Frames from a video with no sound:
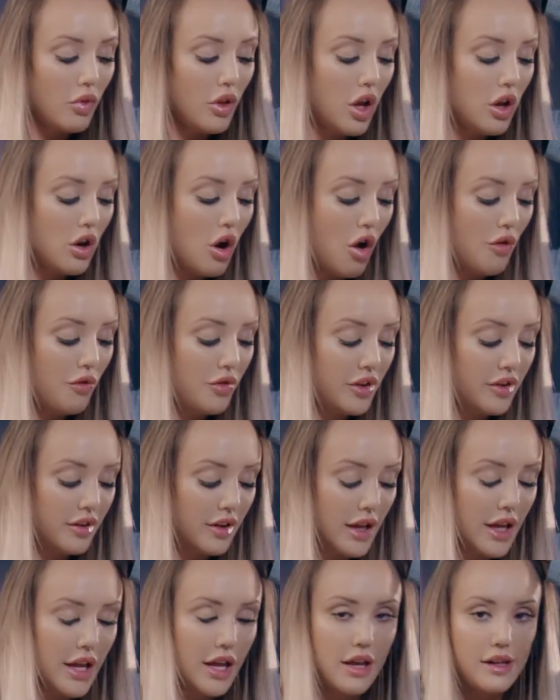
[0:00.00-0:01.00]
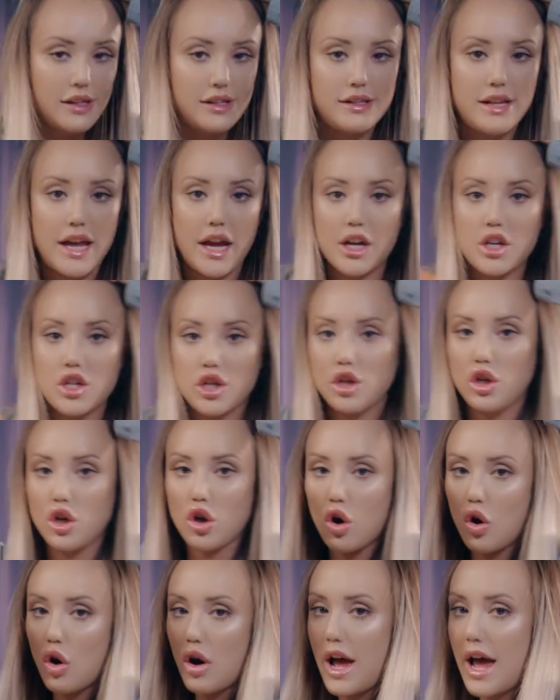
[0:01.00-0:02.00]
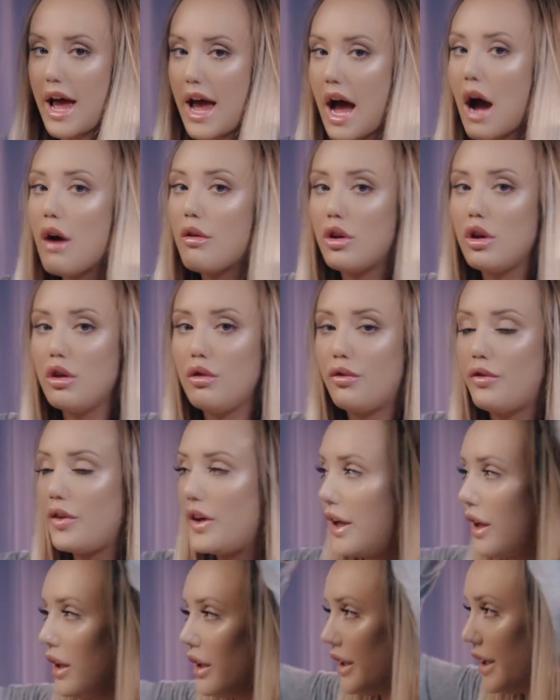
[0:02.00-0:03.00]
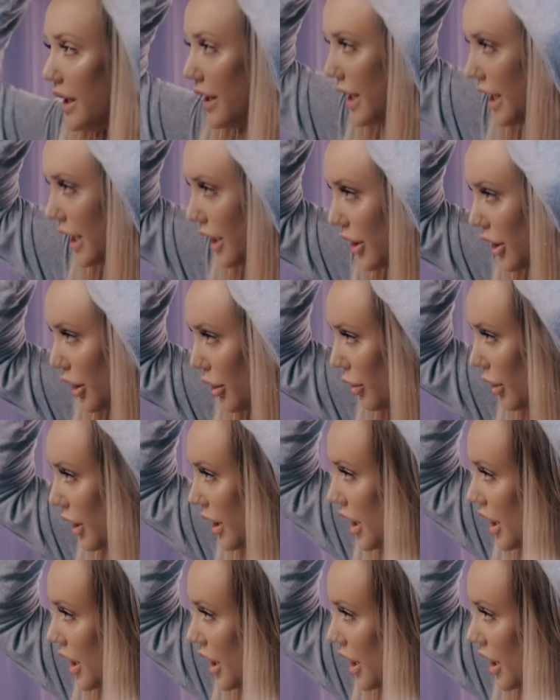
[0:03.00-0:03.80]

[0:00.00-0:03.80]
And obviously, section your hair how you feel you need to.